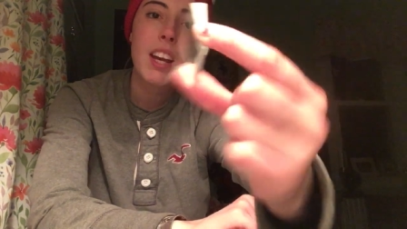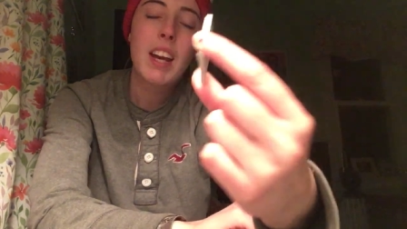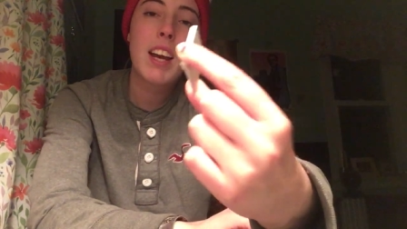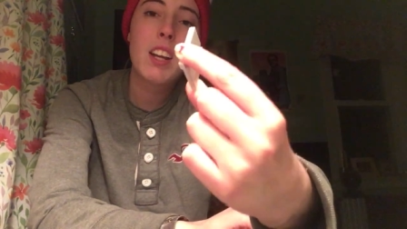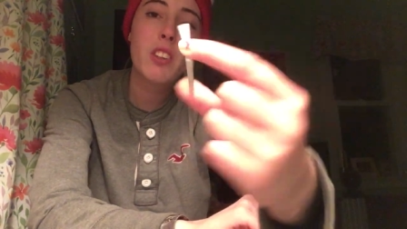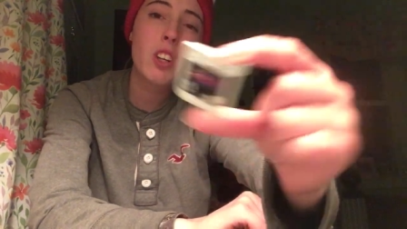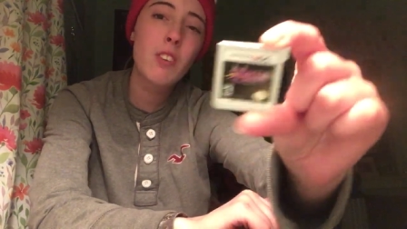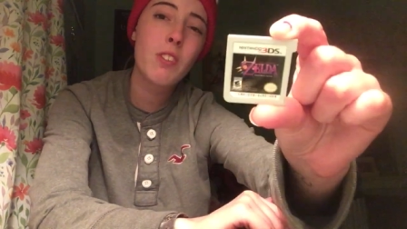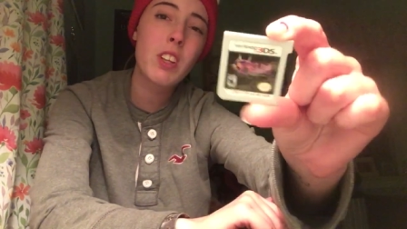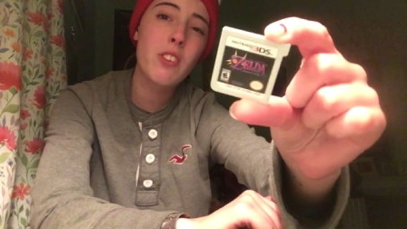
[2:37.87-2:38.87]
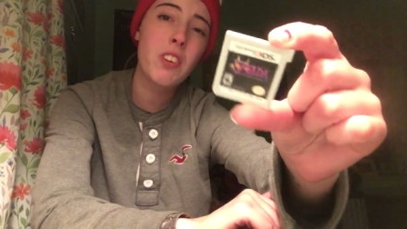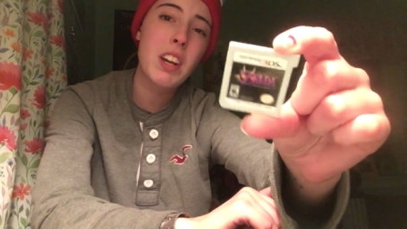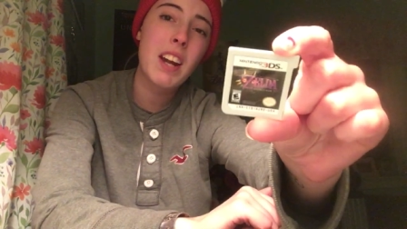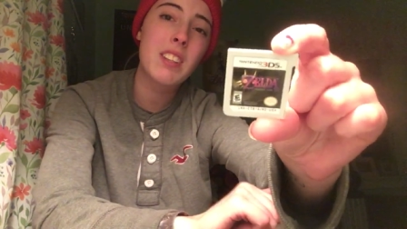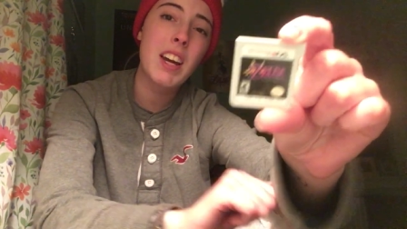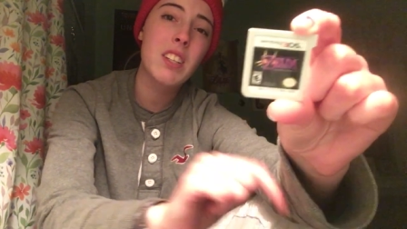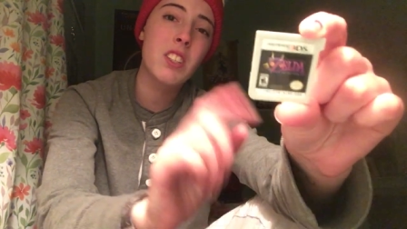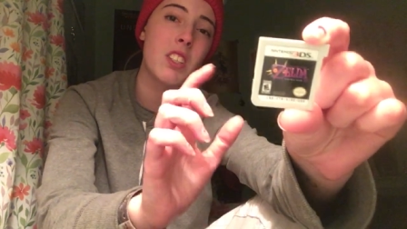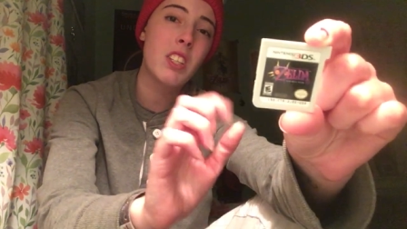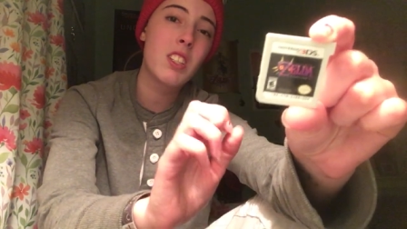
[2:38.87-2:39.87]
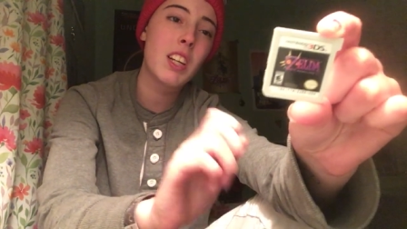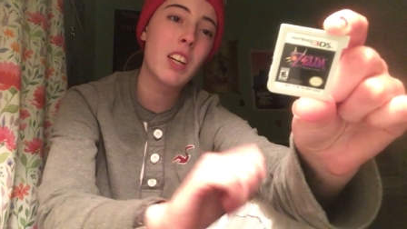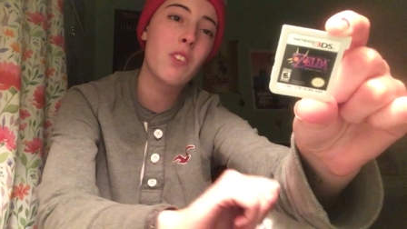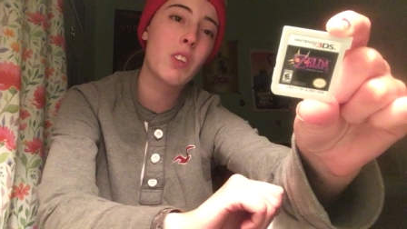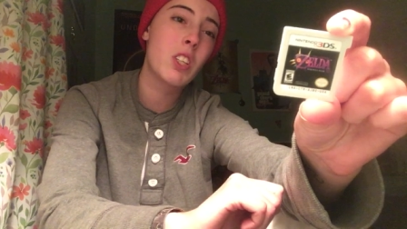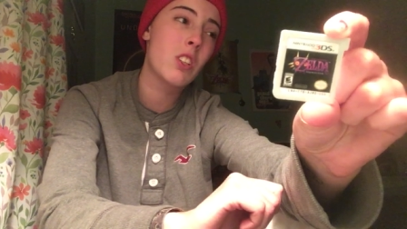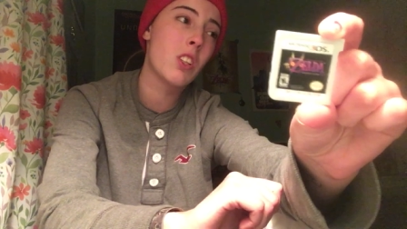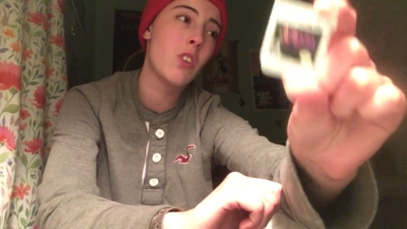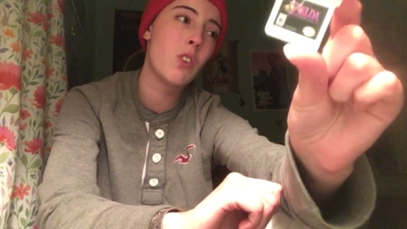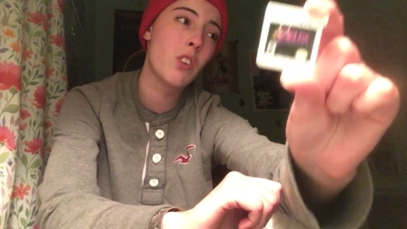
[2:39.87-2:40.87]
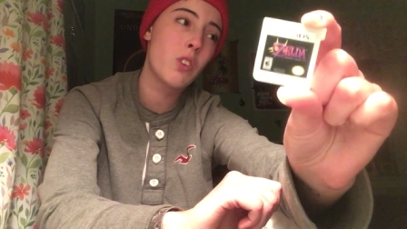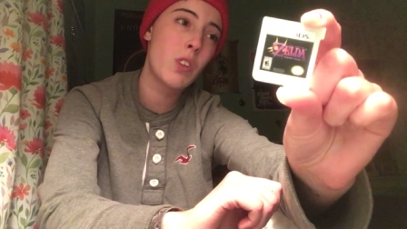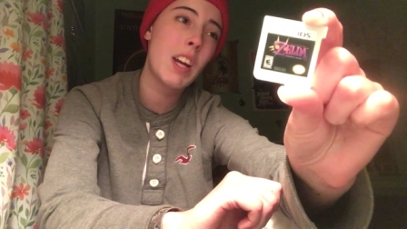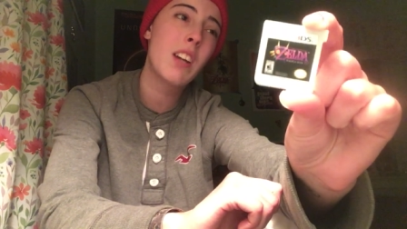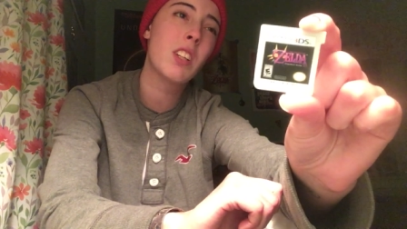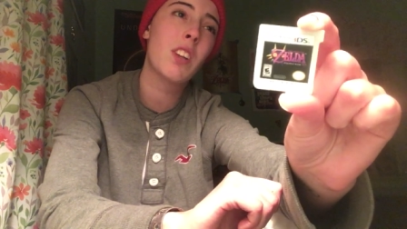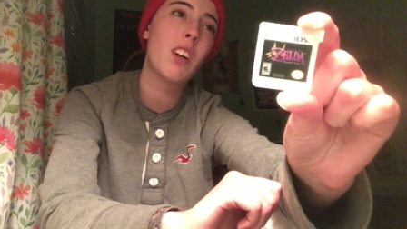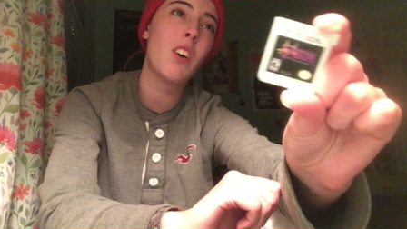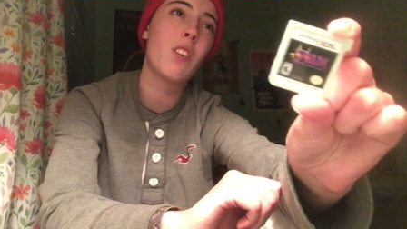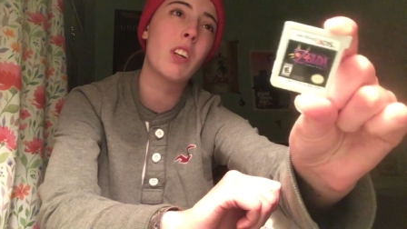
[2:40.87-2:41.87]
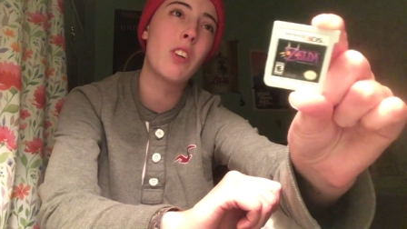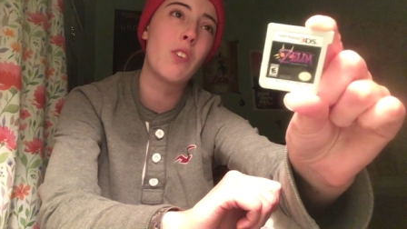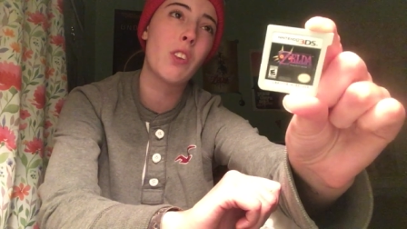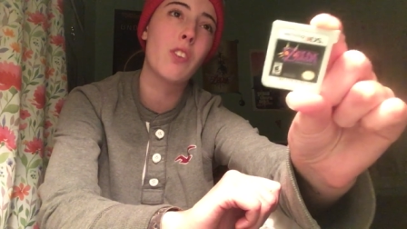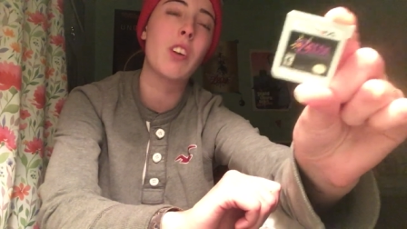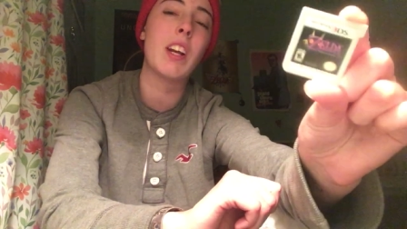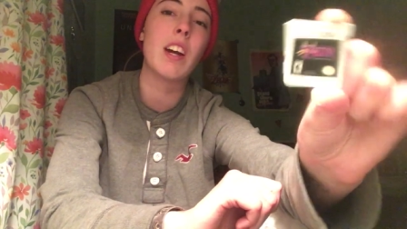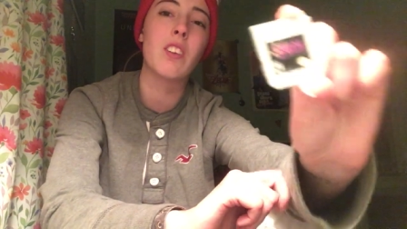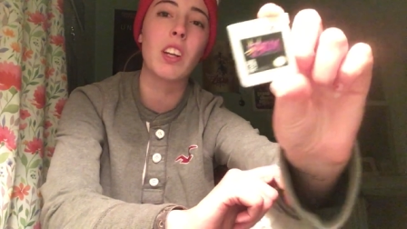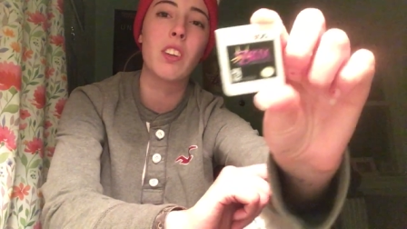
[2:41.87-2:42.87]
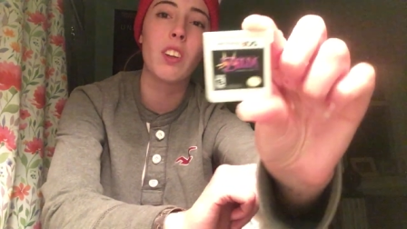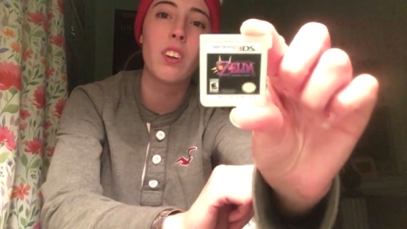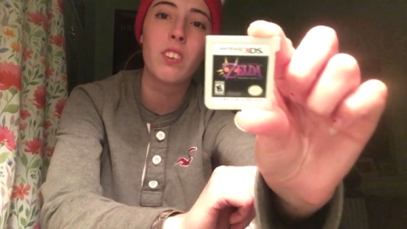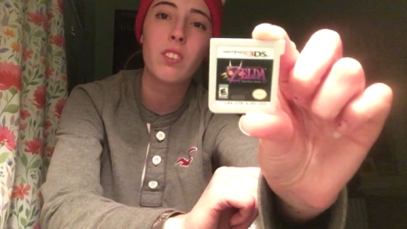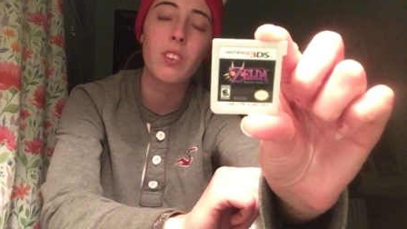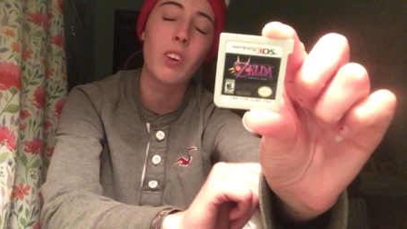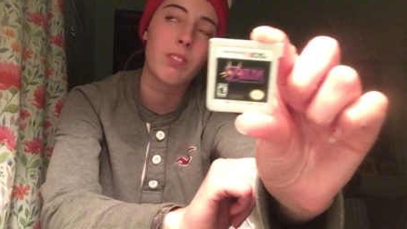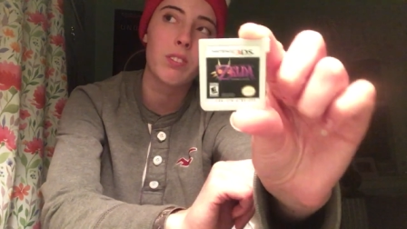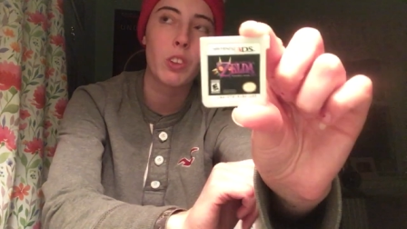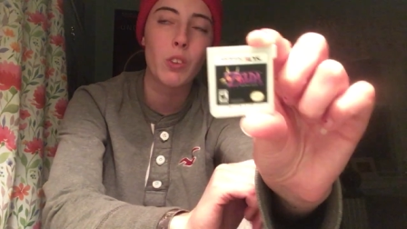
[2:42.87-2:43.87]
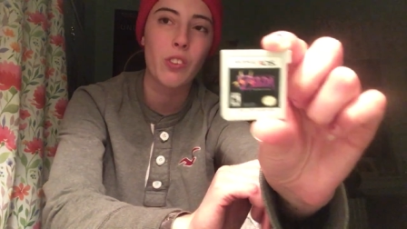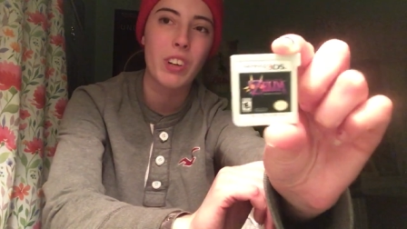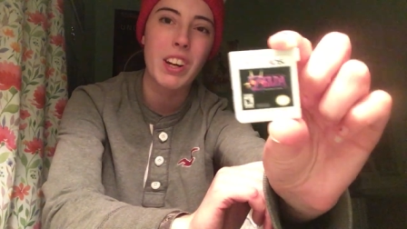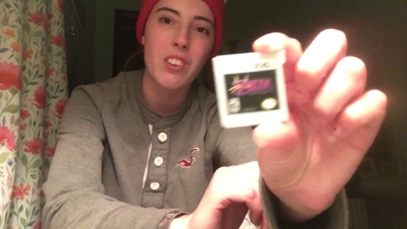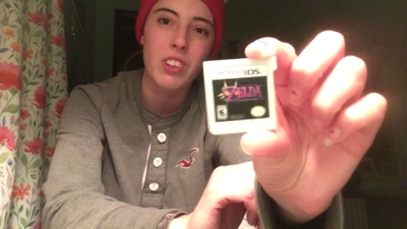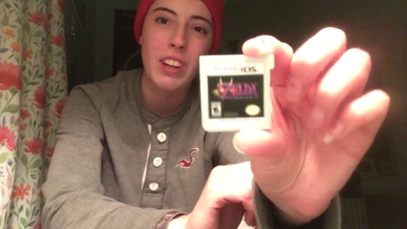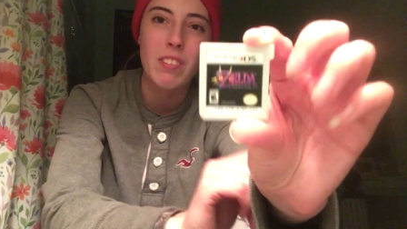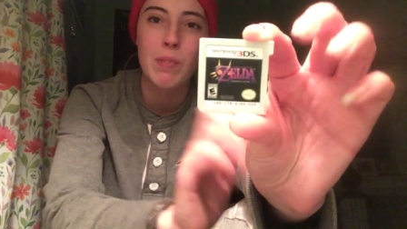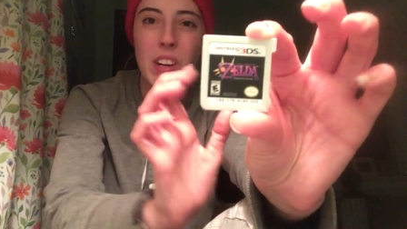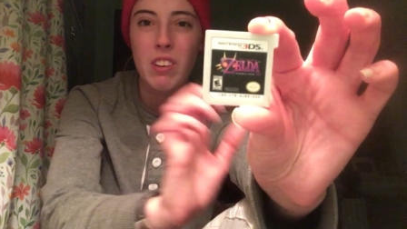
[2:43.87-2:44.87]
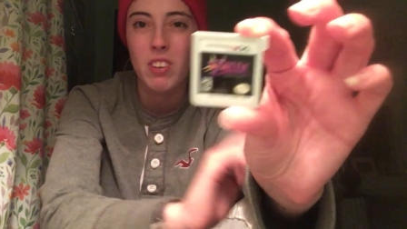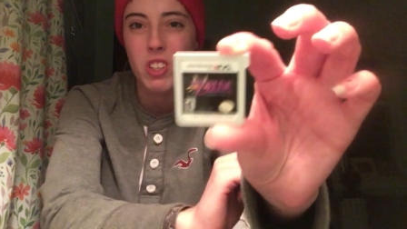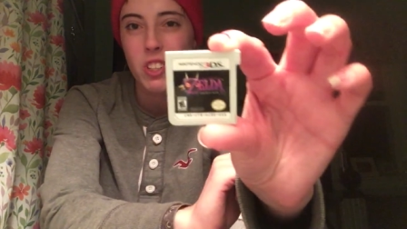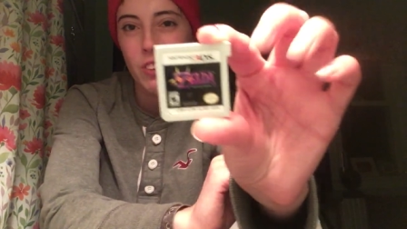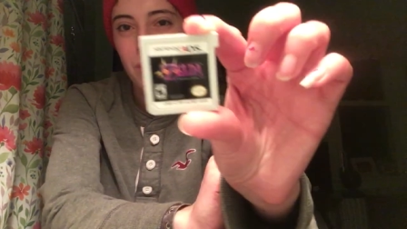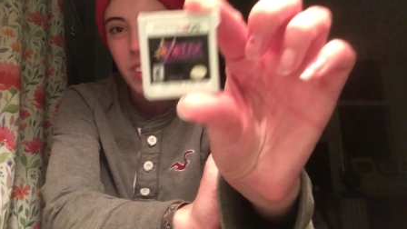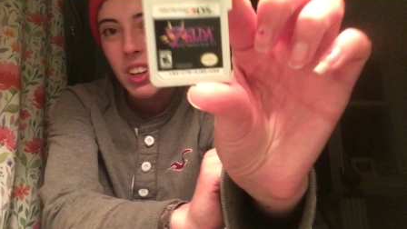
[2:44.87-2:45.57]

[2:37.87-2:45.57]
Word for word: And it's good for the 3DS It has the C-Stick, which is the new 2DS XL or the new 3DS XL. Or new 3DS because they have a mini version too.